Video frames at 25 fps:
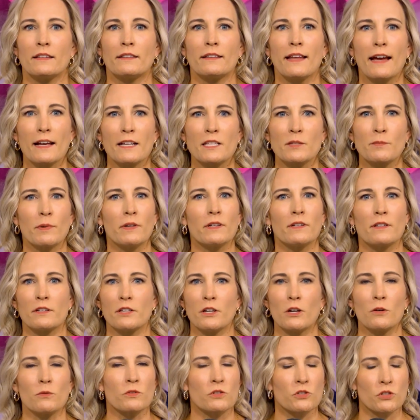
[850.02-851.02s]
last, but
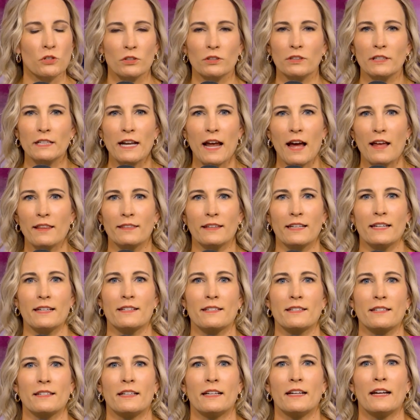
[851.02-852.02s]
certainly not
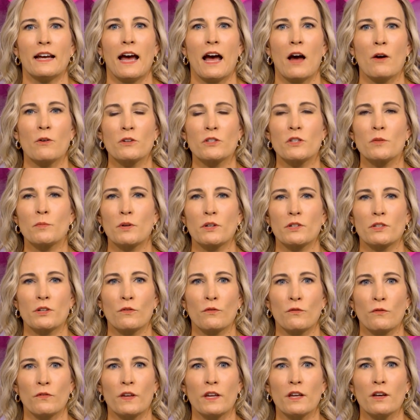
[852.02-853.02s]
least, how does the person
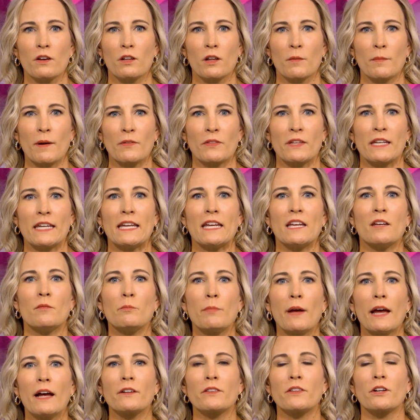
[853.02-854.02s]
feel about the
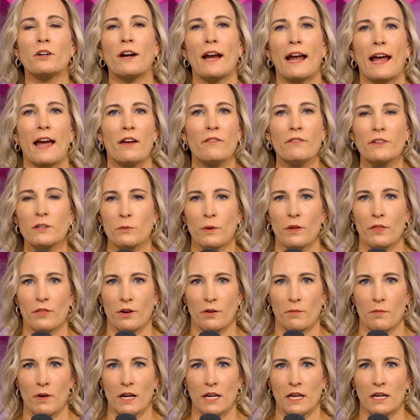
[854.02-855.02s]
impact they're having with
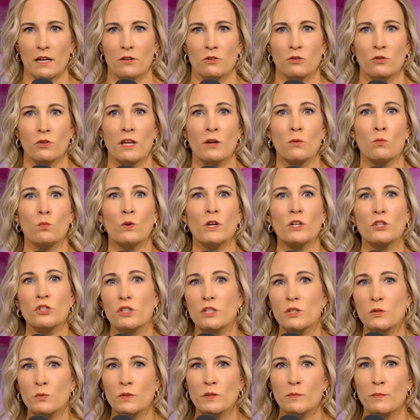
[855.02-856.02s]
their money? Do they wish
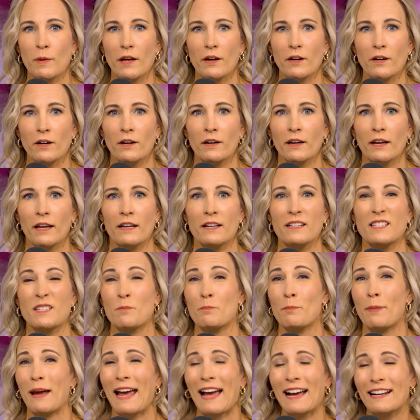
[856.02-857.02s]
this was better and it's
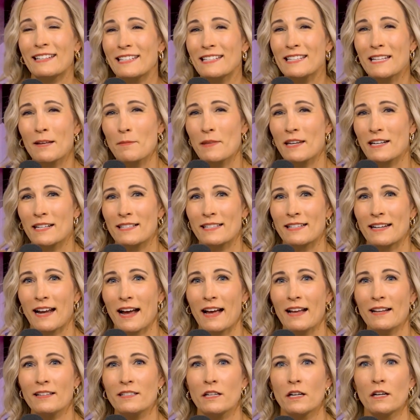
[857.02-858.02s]
impacting them that it's
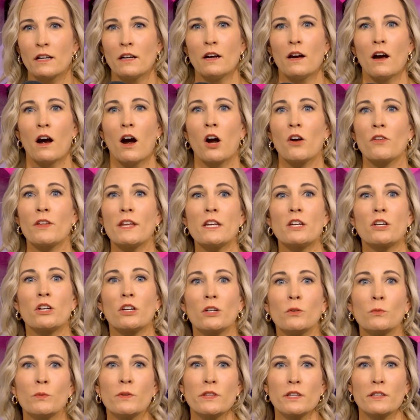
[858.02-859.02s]
not? Are they
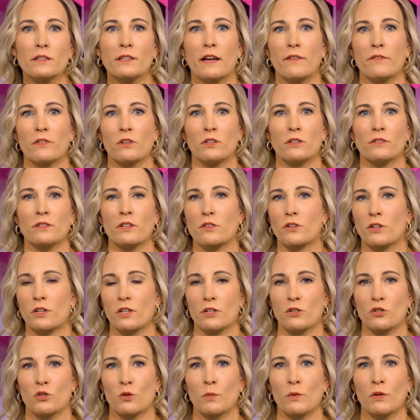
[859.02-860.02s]
good with the level that they're
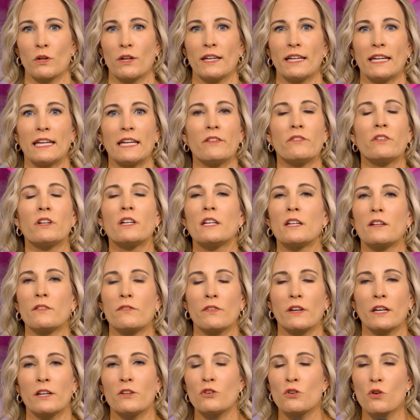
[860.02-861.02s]
contributing, even
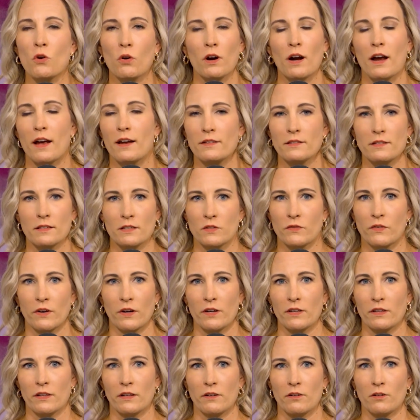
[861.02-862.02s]
if in your eyes it's
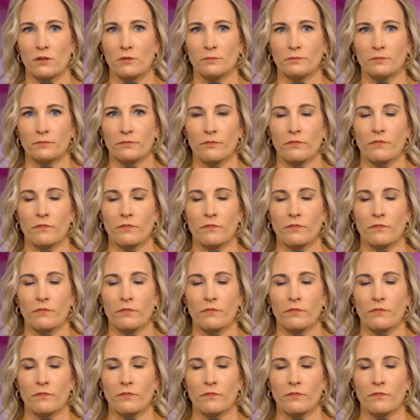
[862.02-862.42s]
very little?